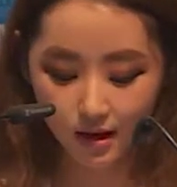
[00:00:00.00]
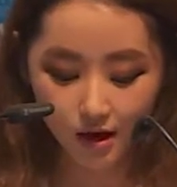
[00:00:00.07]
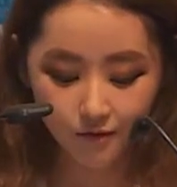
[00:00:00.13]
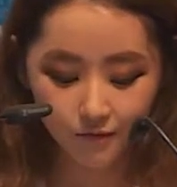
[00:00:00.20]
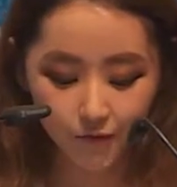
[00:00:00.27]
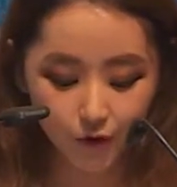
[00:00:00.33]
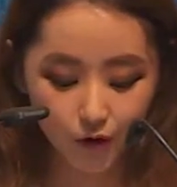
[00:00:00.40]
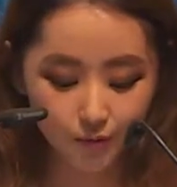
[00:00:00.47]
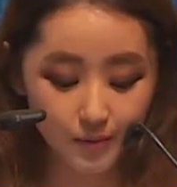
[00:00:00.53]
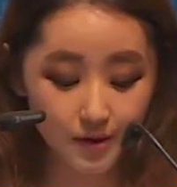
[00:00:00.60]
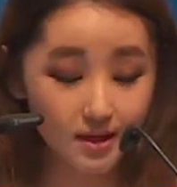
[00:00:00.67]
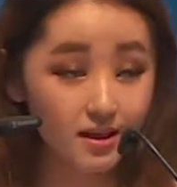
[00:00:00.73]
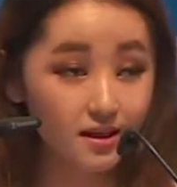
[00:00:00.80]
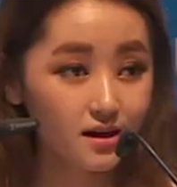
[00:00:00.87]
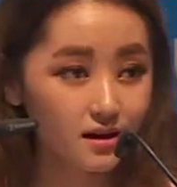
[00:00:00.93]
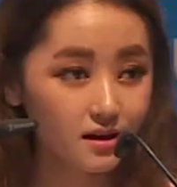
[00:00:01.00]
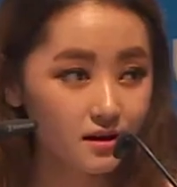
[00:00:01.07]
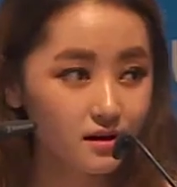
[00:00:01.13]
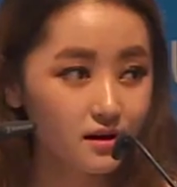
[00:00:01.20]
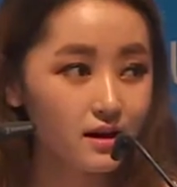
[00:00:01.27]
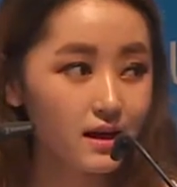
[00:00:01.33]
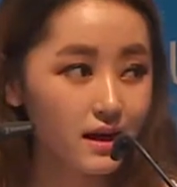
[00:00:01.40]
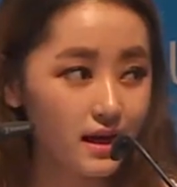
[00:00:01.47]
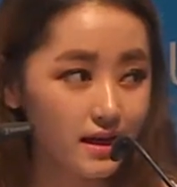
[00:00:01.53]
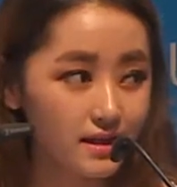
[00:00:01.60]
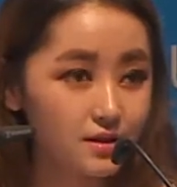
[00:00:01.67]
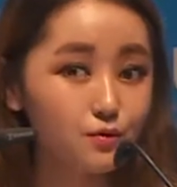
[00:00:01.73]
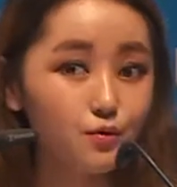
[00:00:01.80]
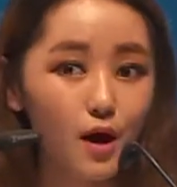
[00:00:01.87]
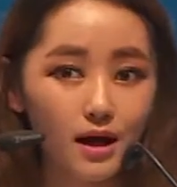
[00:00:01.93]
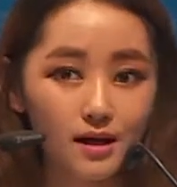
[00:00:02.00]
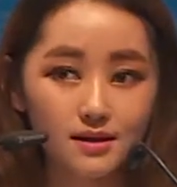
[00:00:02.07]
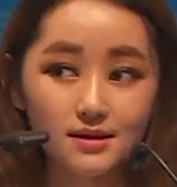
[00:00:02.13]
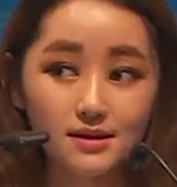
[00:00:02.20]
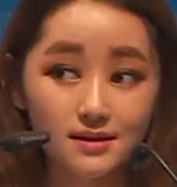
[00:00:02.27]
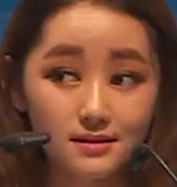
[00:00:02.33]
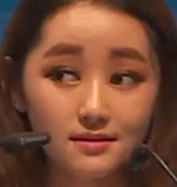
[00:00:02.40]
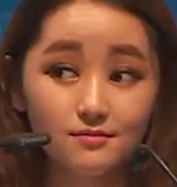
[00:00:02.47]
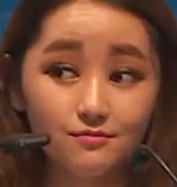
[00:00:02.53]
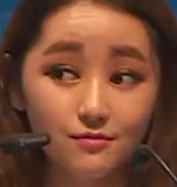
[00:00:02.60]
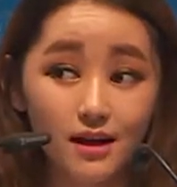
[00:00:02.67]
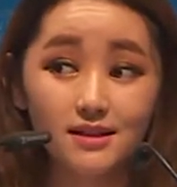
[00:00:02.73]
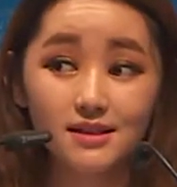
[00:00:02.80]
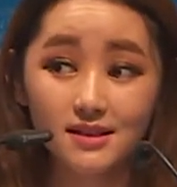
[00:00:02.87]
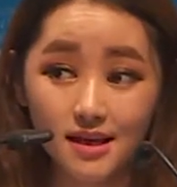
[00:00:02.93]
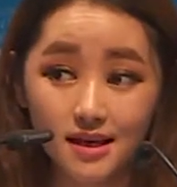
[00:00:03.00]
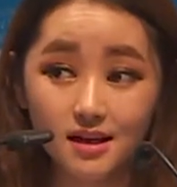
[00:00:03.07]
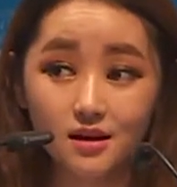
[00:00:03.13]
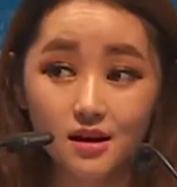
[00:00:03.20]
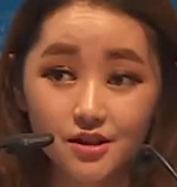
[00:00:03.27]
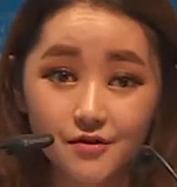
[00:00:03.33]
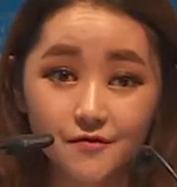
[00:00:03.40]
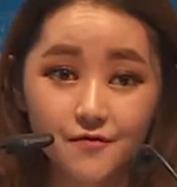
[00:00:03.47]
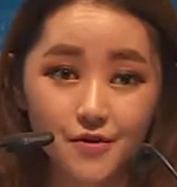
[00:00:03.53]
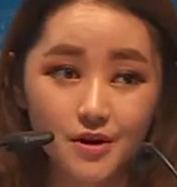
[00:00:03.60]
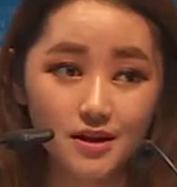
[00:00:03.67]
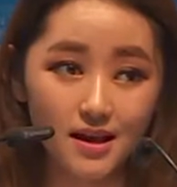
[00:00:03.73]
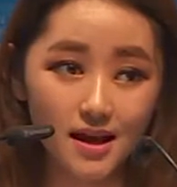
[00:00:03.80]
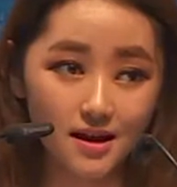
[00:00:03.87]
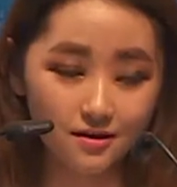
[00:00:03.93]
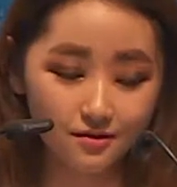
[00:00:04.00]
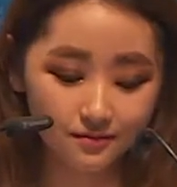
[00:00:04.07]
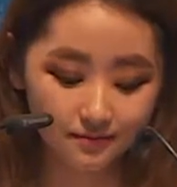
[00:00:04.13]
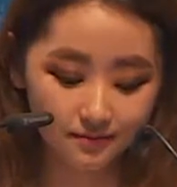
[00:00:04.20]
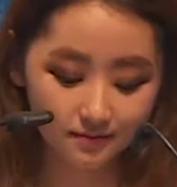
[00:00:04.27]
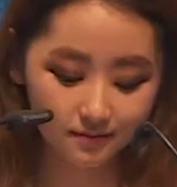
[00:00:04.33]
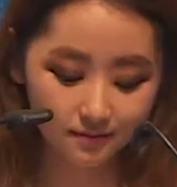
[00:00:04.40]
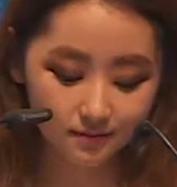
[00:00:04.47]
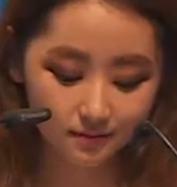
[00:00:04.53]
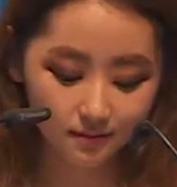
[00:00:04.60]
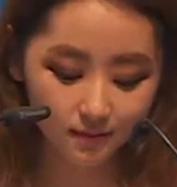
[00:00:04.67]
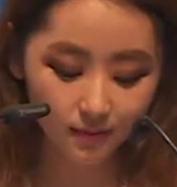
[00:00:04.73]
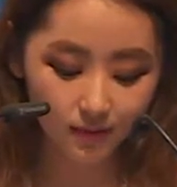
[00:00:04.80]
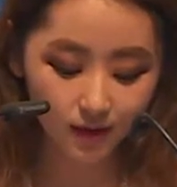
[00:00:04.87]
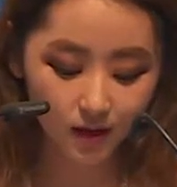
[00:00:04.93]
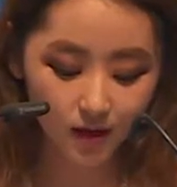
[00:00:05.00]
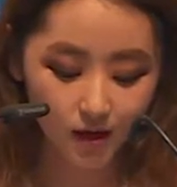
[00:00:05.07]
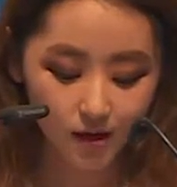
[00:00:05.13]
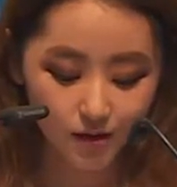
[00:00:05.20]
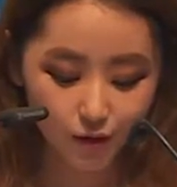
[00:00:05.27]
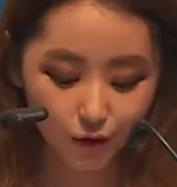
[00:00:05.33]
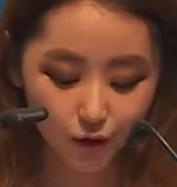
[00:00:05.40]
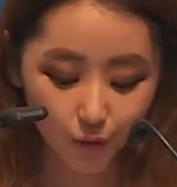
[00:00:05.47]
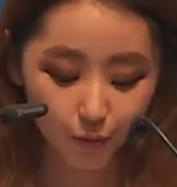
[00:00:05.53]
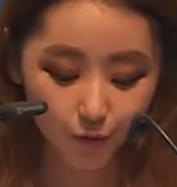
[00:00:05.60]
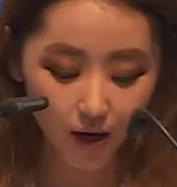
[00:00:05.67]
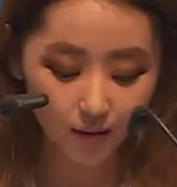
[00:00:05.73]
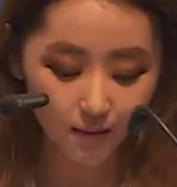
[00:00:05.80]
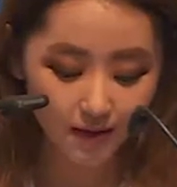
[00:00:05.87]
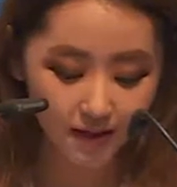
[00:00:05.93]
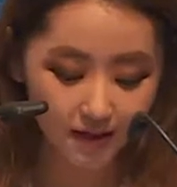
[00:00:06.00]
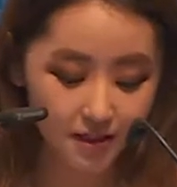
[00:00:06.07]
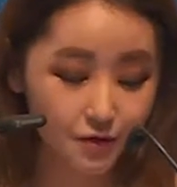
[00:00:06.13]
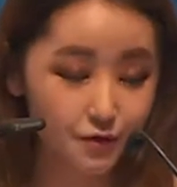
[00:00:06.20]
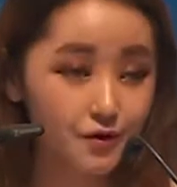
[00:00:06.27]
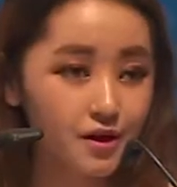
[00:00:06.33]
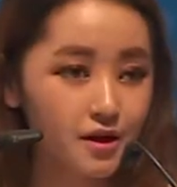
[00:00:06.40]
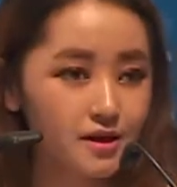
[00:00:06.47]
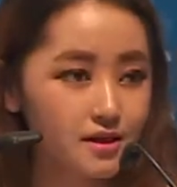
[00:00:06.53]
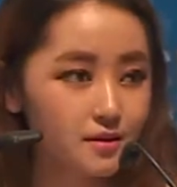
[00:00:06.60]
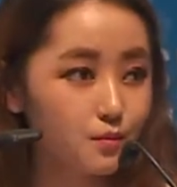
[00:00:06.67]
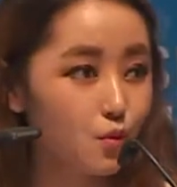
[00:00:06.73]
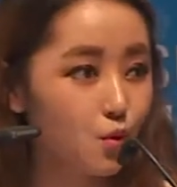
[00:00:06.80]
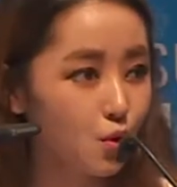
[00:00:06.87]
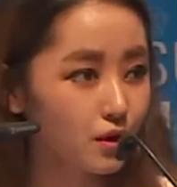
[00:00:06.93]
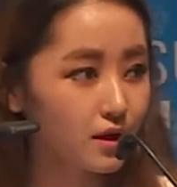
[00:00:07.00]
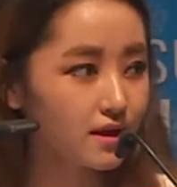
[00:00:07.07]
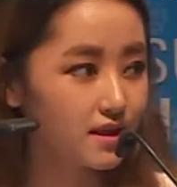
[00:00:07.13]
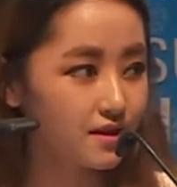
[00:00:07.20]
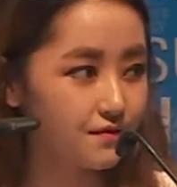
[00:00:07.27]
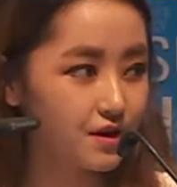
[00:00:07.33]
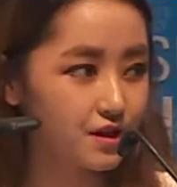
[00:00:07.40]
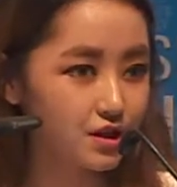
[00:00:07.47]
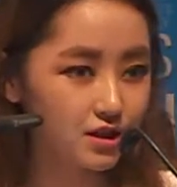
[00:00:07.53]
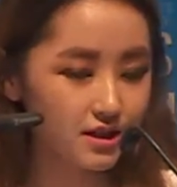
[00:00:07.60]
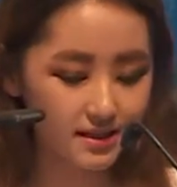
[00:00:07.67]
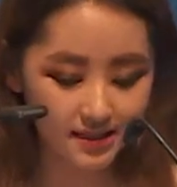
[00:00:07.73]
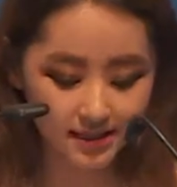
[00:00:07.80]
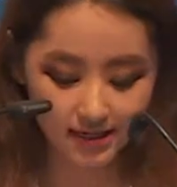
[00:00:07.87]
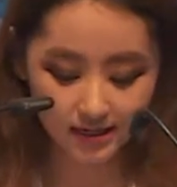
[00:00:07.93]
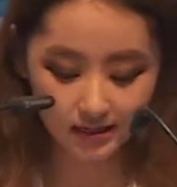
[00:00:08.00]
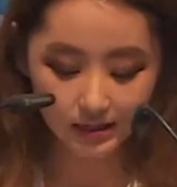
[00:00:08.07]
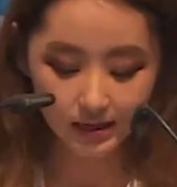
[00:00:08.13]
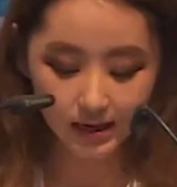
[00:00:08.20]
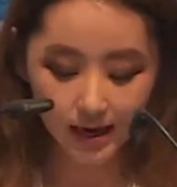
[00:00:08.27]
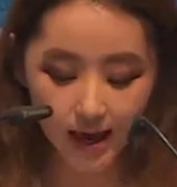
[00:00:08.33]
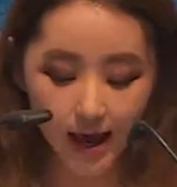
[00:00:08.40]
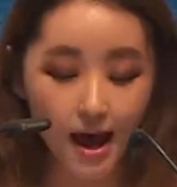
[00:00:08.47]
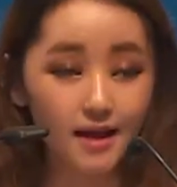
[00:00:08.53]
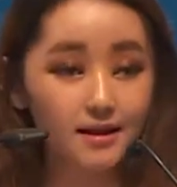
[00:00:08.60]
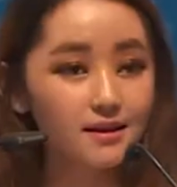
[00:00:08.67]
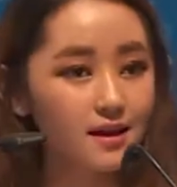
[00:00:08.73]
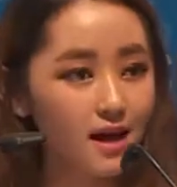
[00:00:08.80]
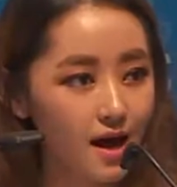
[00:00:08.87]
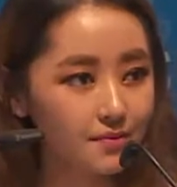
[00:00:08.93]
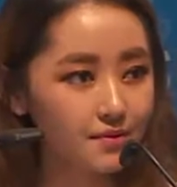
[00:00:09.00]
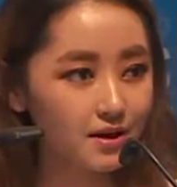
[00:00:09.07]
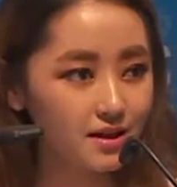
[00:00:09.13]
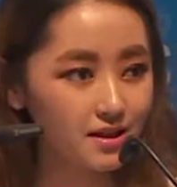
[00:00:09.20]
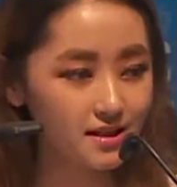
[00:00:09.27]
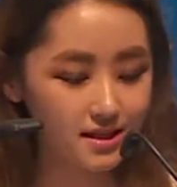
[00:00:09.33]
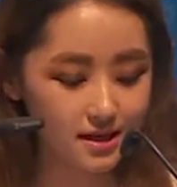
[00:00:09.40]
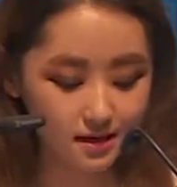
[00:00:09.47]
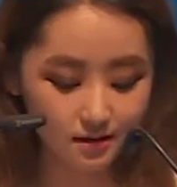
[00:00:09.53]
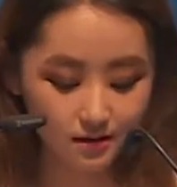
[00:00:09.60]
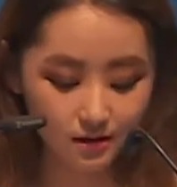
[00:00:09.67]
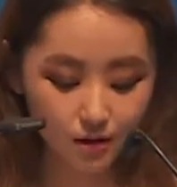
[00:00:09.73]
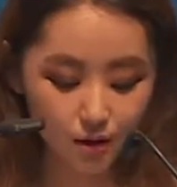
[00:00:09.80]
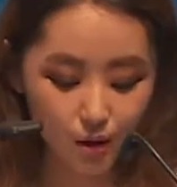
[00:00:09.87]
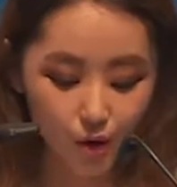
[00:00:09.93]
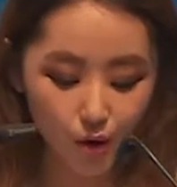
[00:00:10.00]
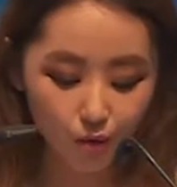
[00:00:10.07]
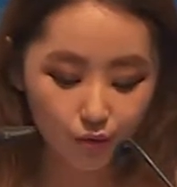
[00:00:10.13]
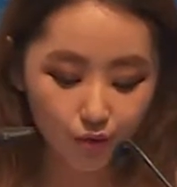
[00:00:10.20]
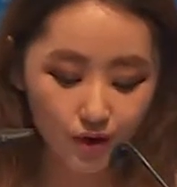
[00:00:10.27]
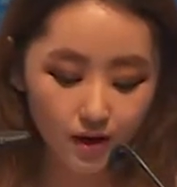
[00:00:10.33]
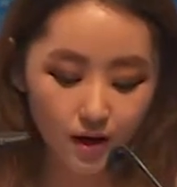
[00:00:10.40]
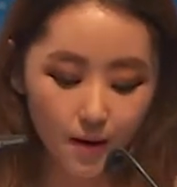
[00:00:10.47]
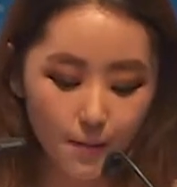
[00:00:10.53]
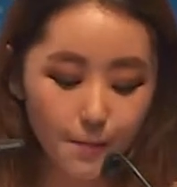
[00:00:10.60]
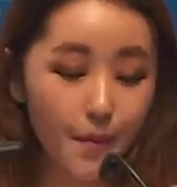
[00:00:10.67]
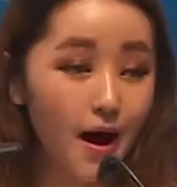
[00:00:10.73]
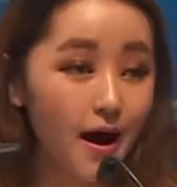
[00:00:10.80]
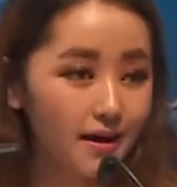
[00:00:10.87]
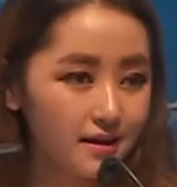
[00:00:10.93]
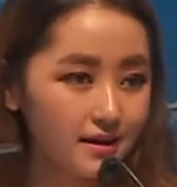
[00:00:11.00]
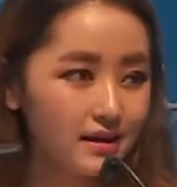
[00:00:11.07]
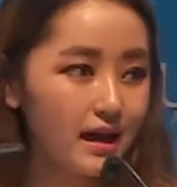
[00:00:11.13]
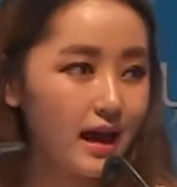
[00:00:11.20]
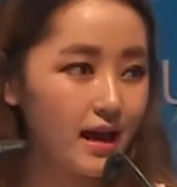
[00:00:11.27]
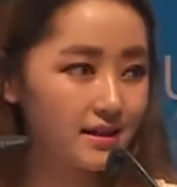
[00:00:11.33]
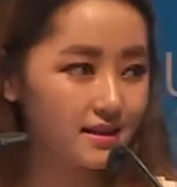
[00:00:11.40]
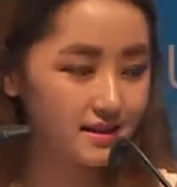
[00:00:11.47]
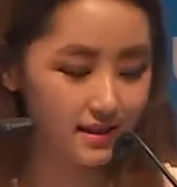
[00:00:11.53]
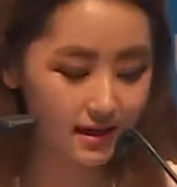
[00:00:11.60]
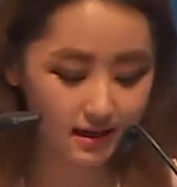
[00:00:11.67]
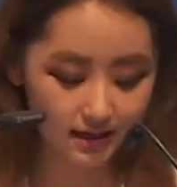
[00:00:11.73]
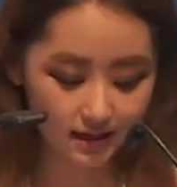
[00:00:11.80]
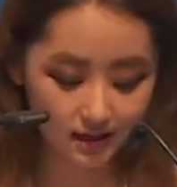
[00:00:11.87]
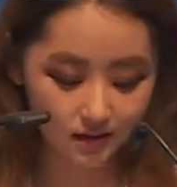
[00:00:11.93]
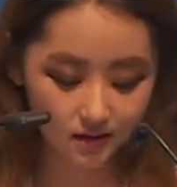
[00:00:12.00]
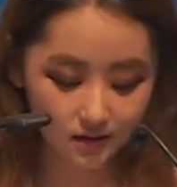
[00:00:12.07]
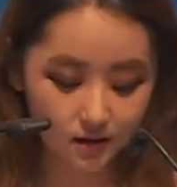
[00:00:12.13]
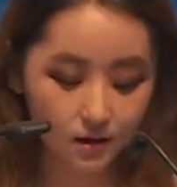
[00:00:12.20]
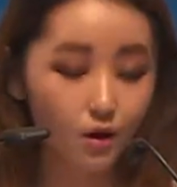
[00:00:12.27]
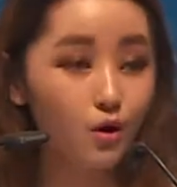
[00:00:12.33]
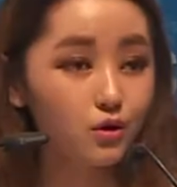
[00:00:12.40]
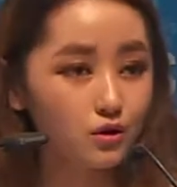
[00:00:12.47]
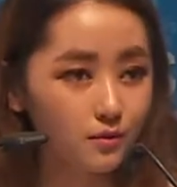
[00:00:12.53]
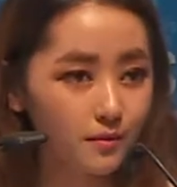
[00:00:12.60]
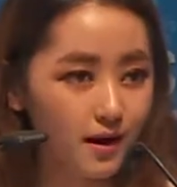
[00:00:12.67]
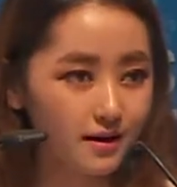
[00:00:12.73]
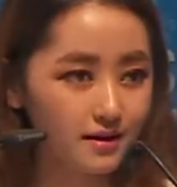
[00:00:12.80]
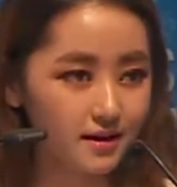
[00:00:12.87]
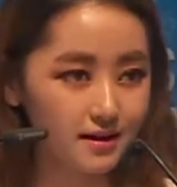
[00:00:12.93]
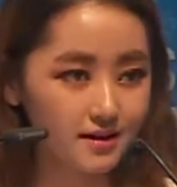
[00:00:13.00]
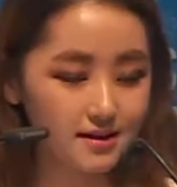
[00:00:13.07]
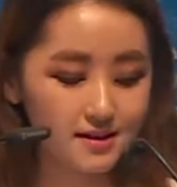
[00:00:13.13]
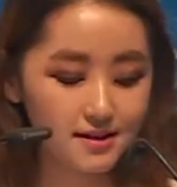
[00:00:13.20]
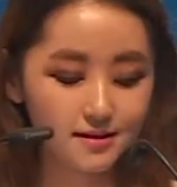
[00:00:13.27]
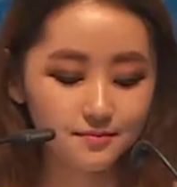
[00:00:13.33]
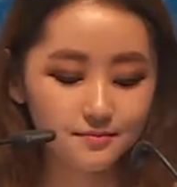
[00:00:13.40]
Photo media is what, what's setting us free now. So the black market generation is more individualistic and capitalistic. We are buying and selling on the markets.